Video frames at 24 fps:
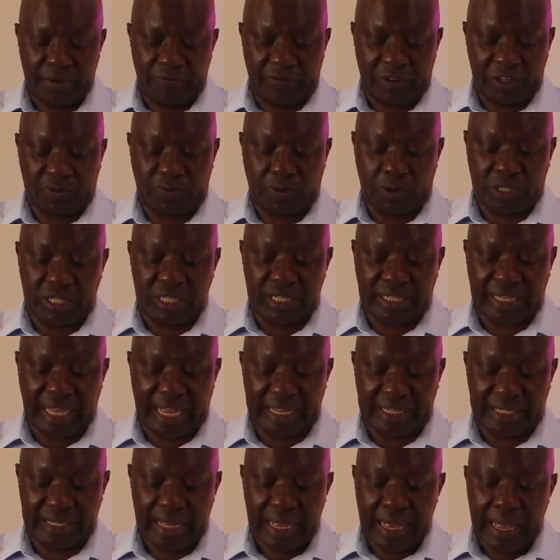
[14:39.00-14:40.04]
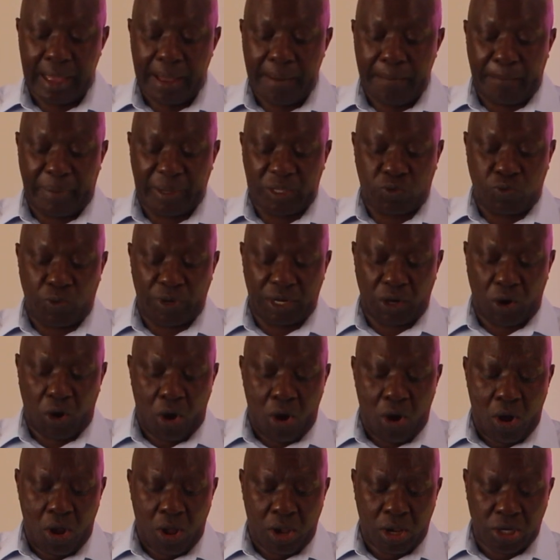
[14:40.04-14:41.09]
verse 14 says, "But when
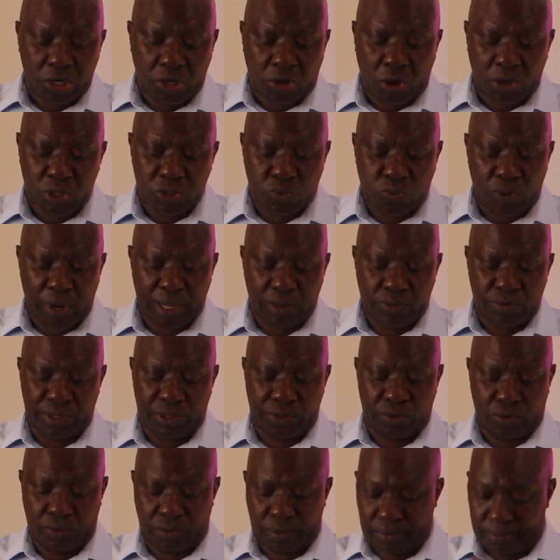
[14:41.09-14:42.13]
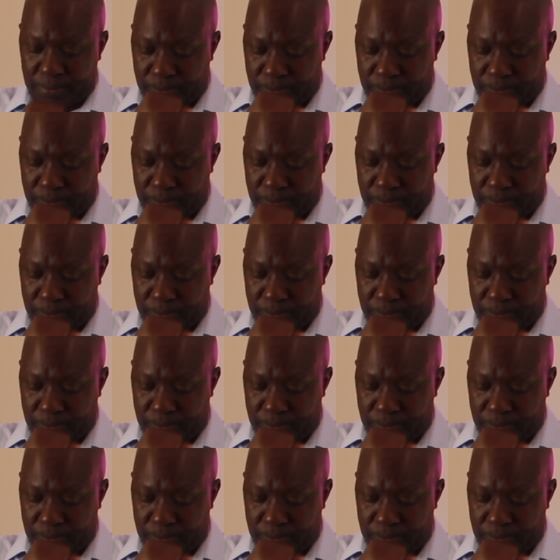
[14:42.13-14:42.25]
all goes well with you,"